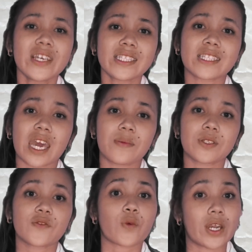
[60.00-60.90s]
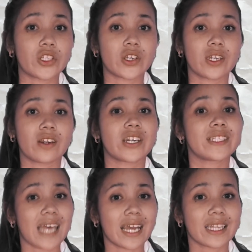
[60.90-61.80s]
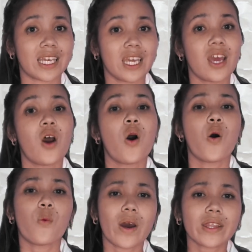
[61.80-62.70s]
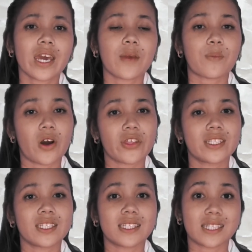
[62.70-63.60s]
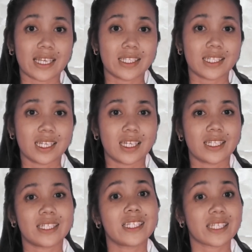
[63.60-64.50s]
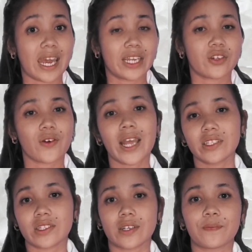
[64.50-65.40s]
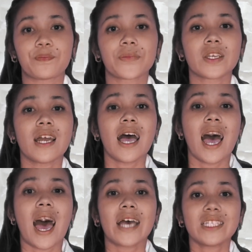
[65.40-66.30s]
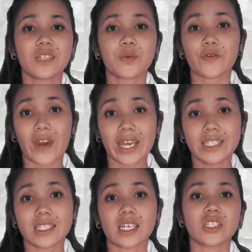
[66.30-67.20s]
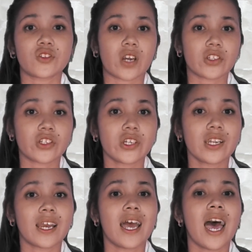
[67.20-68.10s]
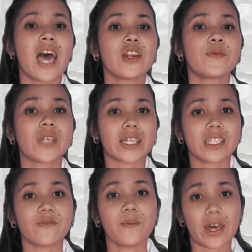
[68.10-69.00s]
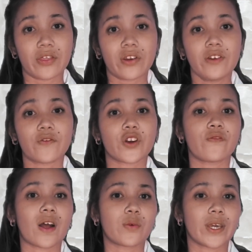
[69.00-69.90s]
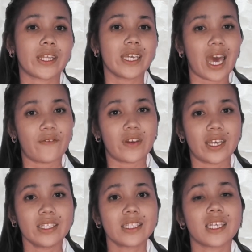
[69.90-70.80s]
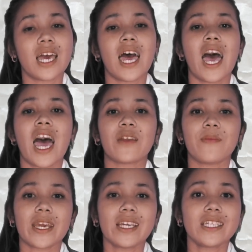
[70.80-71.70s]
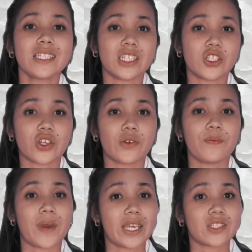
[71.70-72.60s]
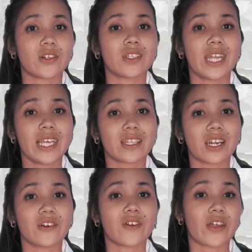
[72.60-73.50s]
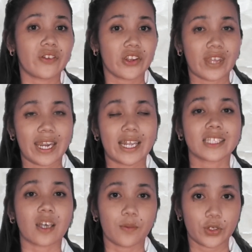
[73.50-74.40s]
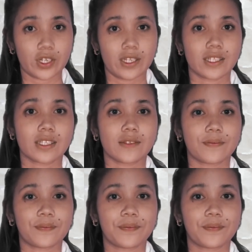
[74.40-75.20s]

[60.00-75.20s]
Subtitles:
These types of questions are exactly what hypothesis testing is designed to answer, as it provides a structure, an objective method for evaluating evidence and making decisions based on data rather than assumptions.